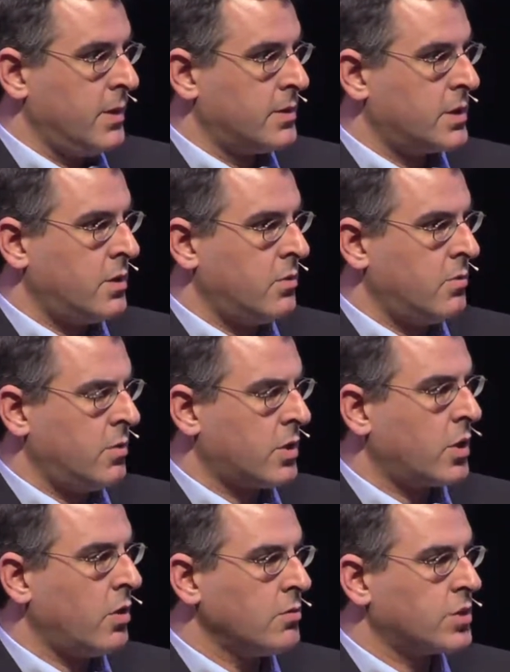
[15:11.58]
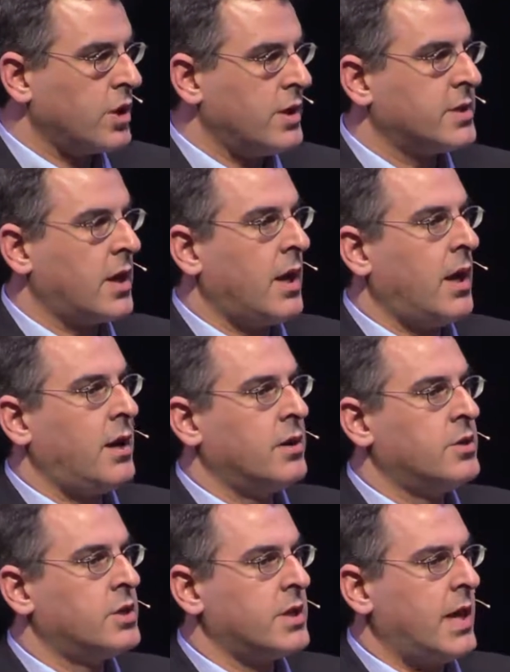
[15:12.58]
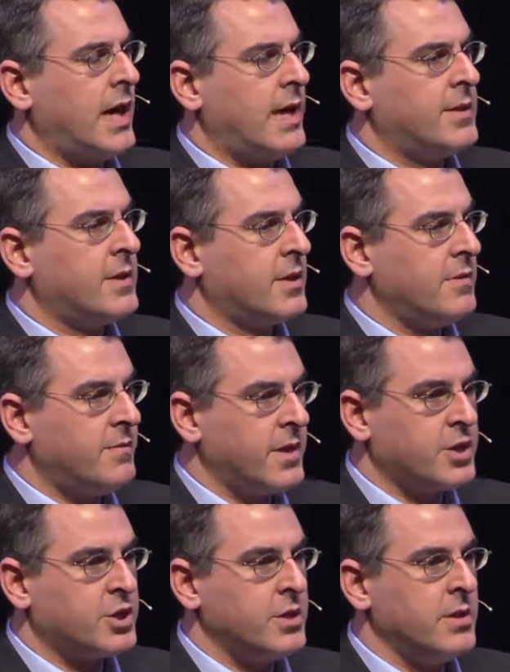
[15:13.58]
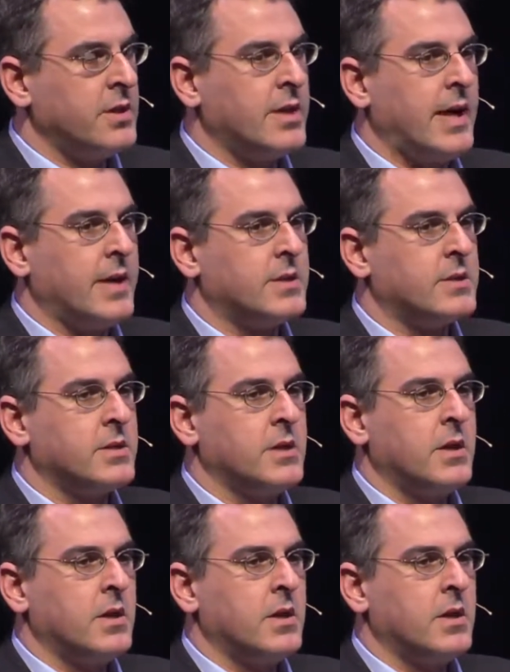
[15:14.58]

So the culture as a large had the conviction that